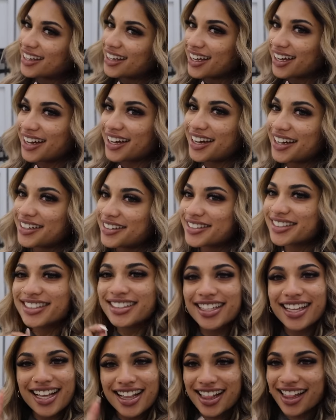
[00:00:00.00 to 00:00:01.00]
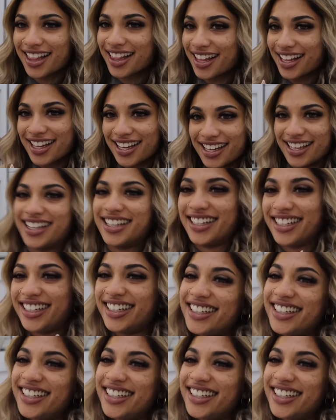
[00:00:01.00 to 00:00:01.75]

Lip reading: yeah, let's see.